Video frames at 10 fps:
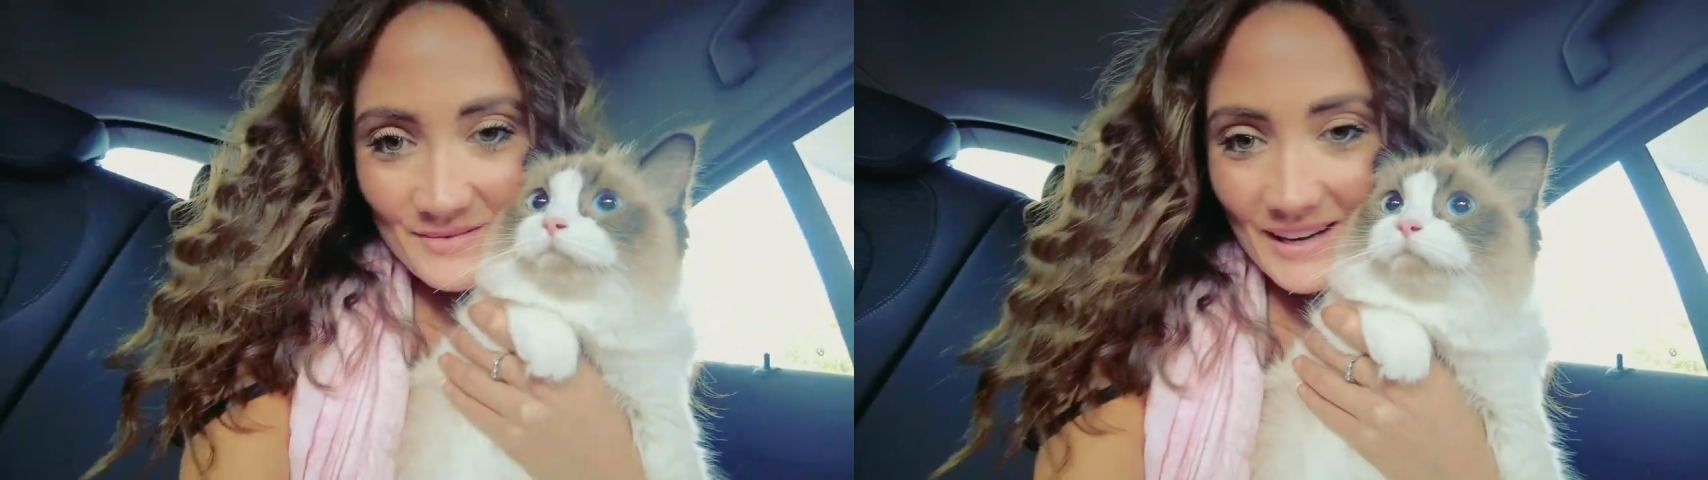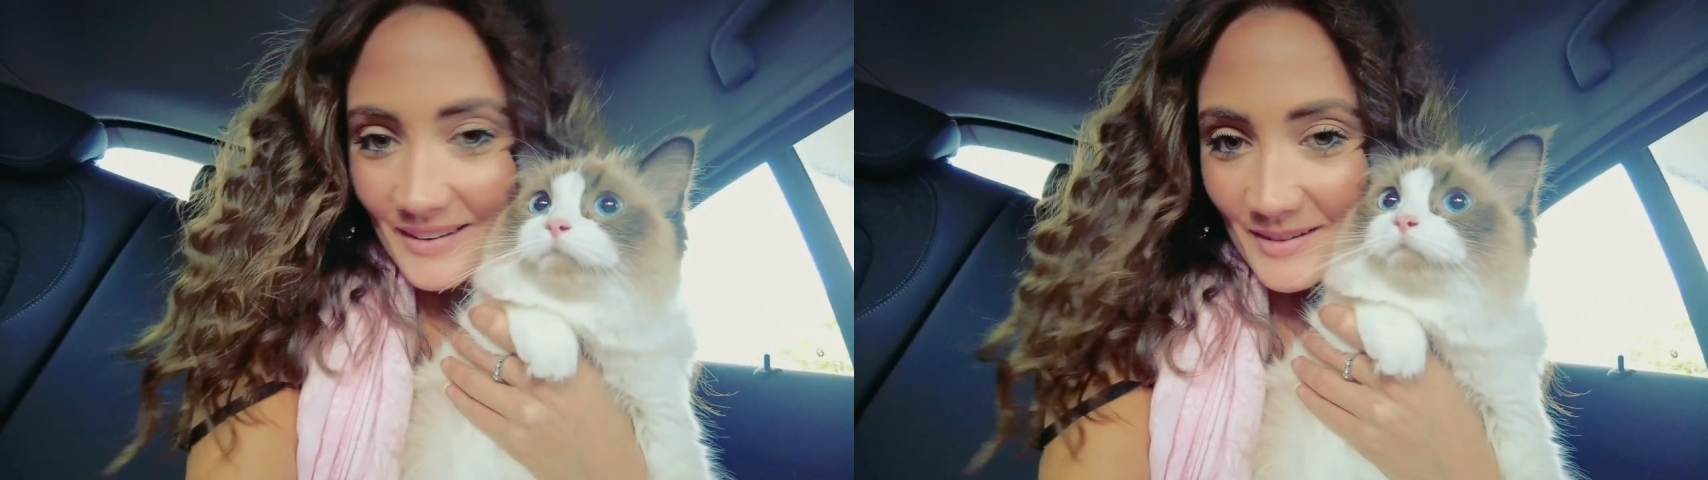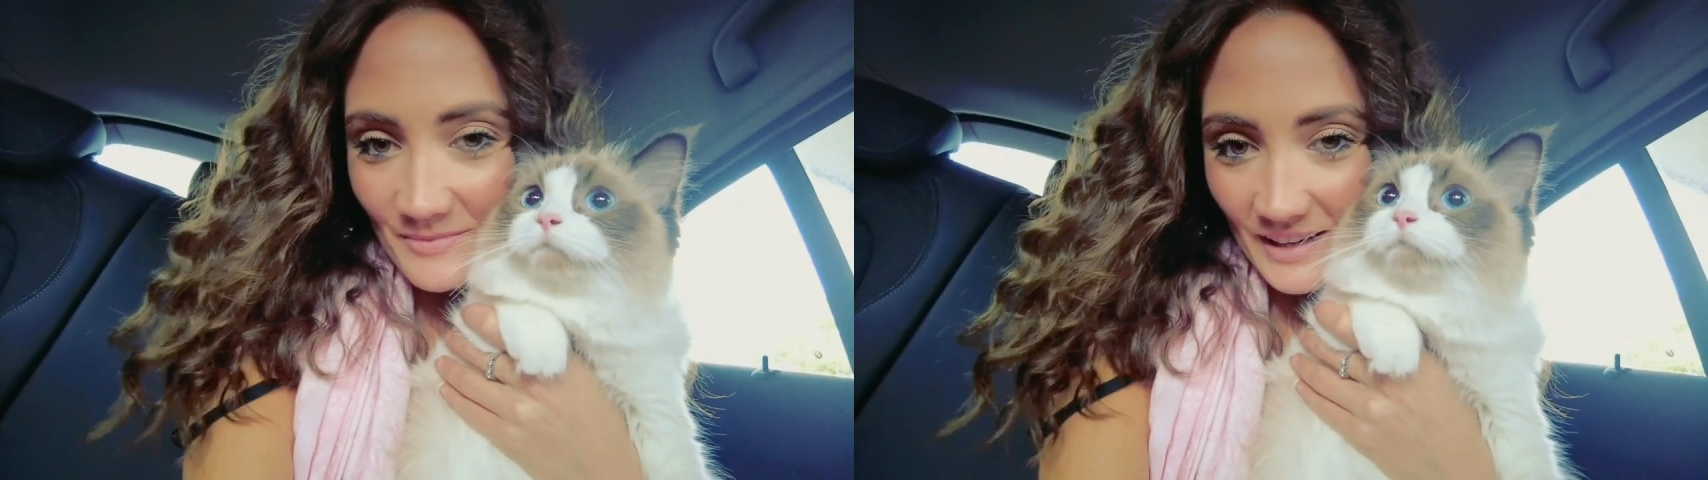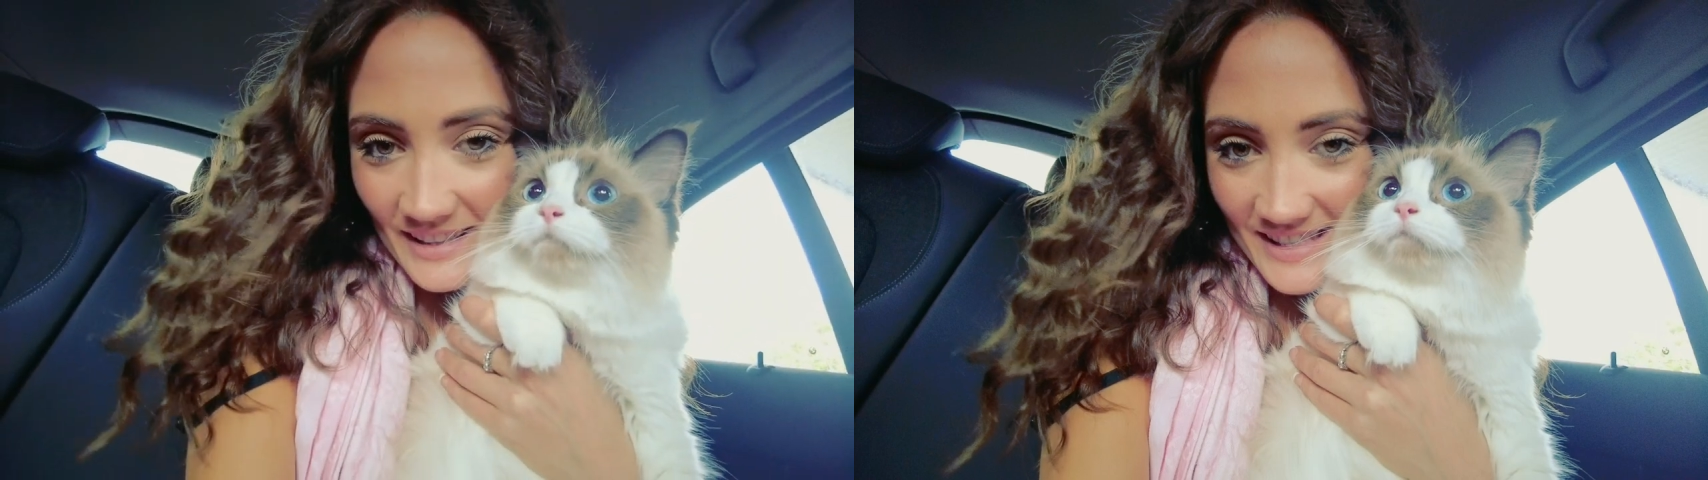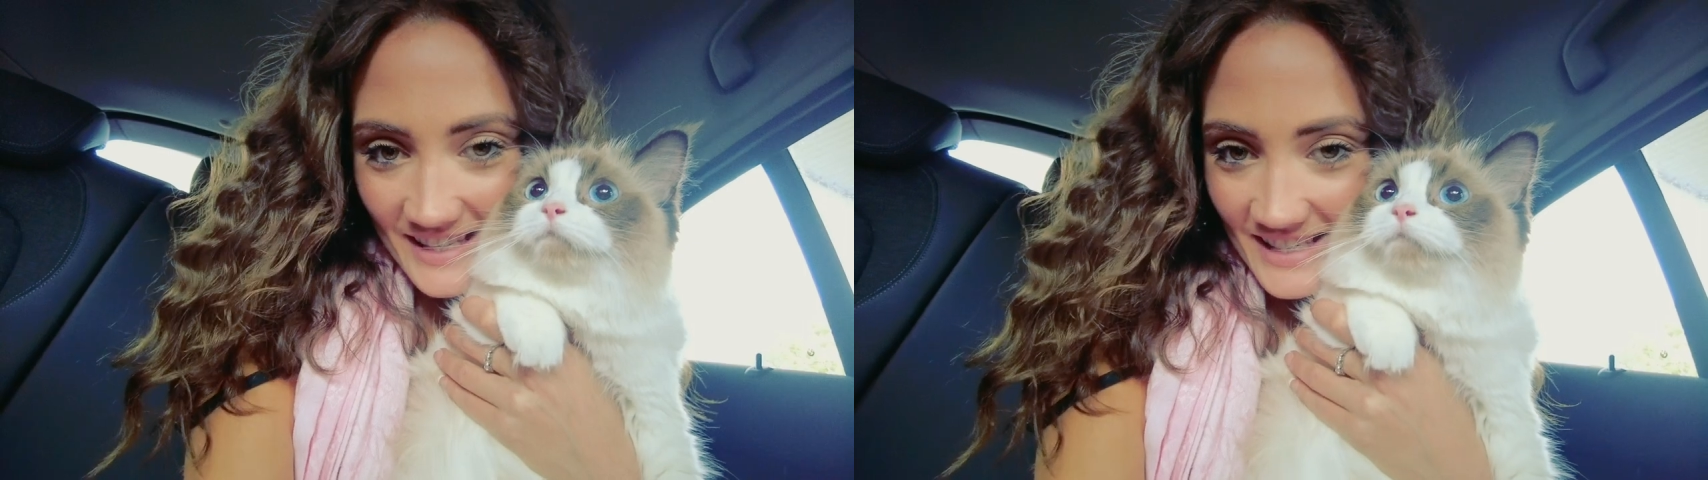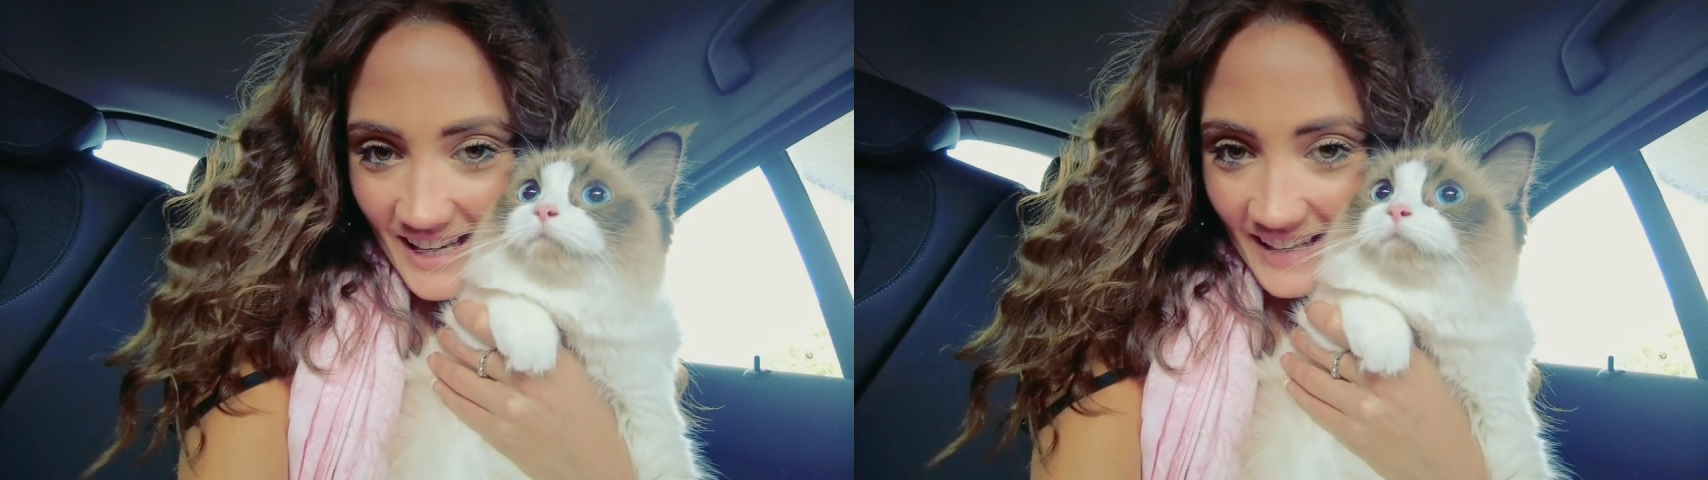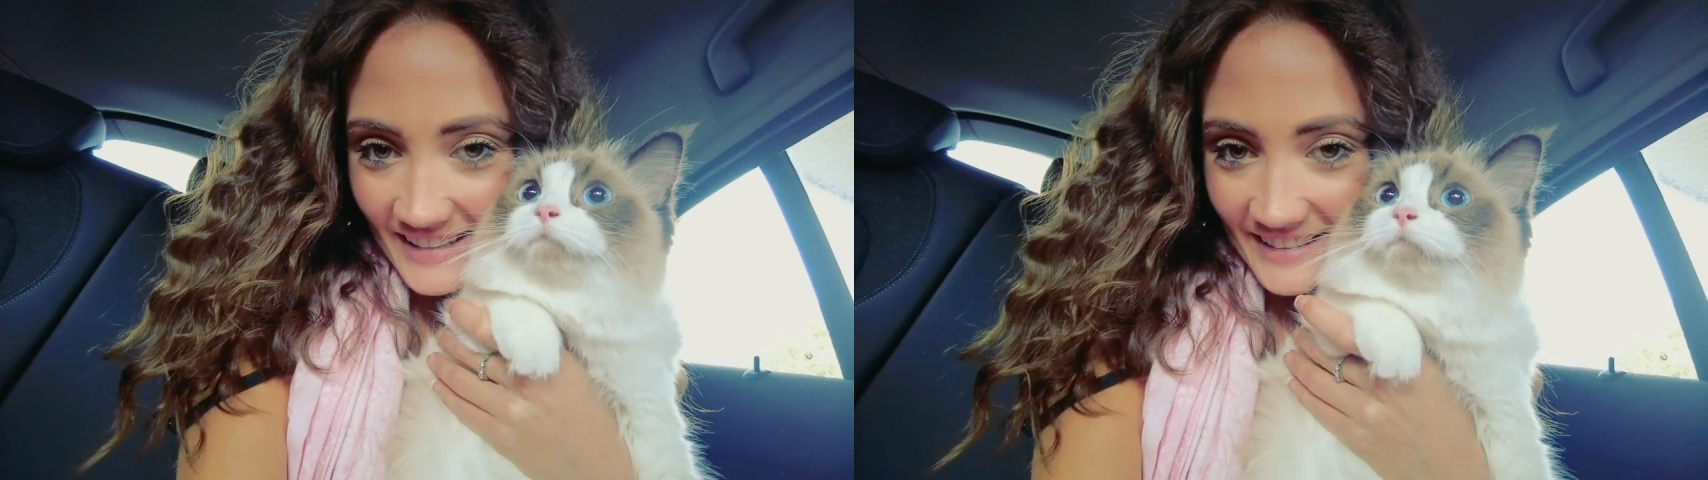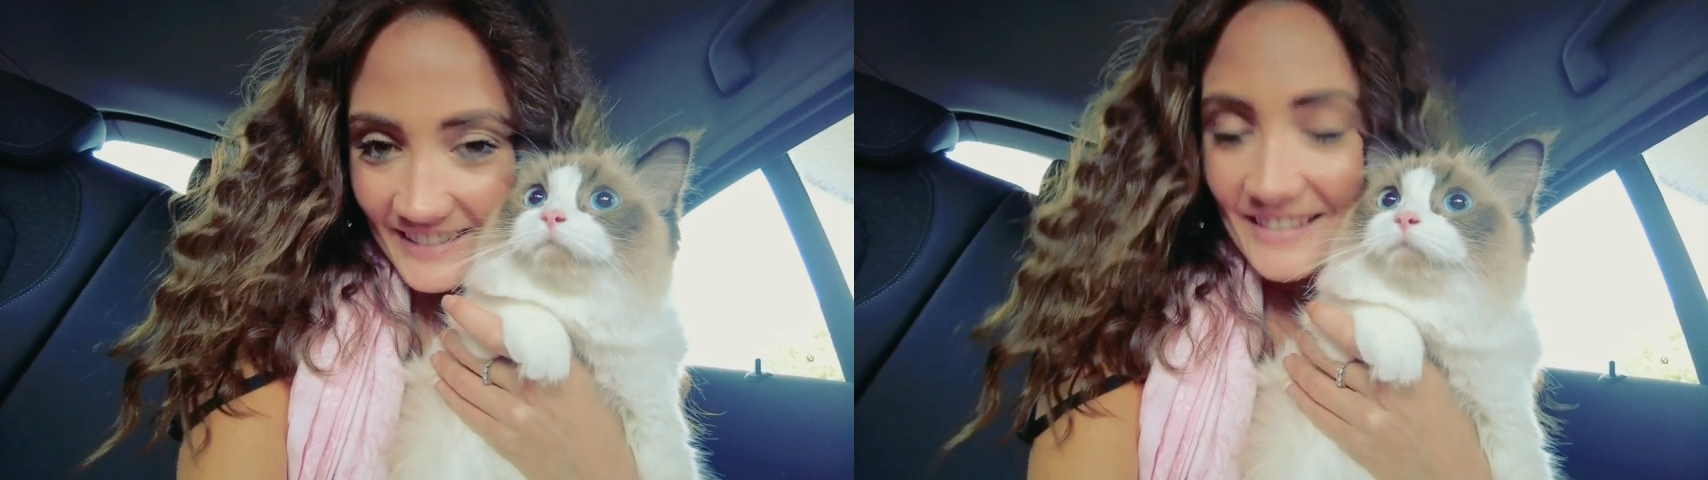welcome back to the
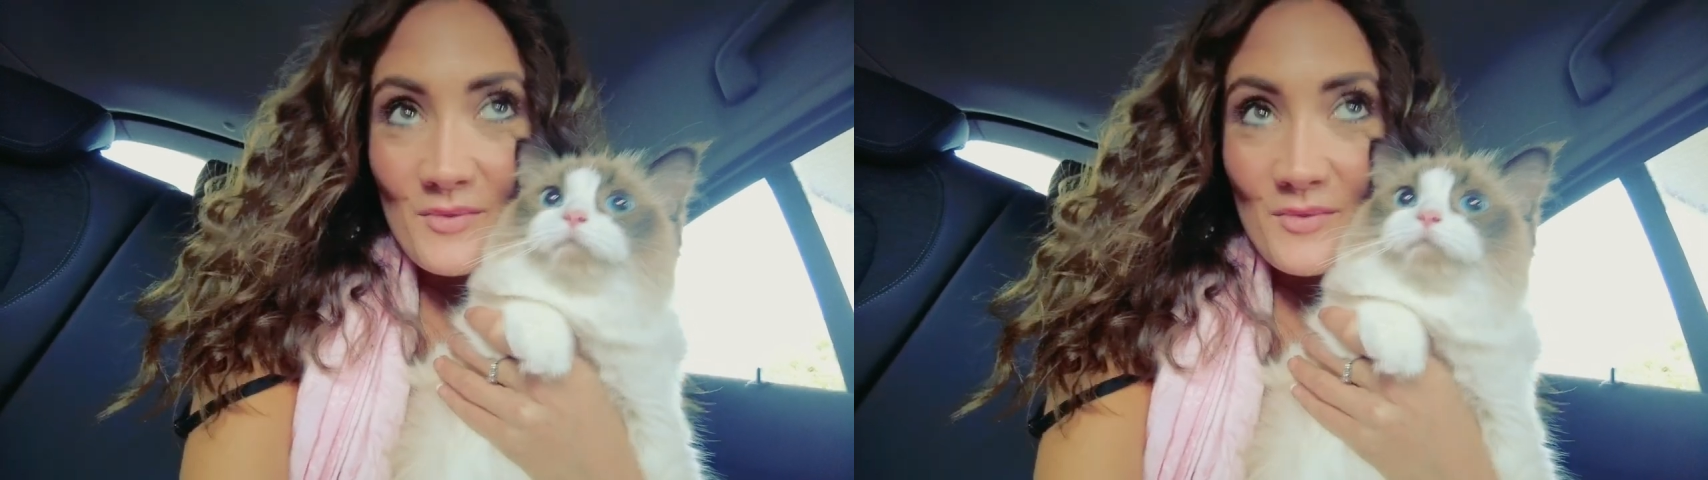channel.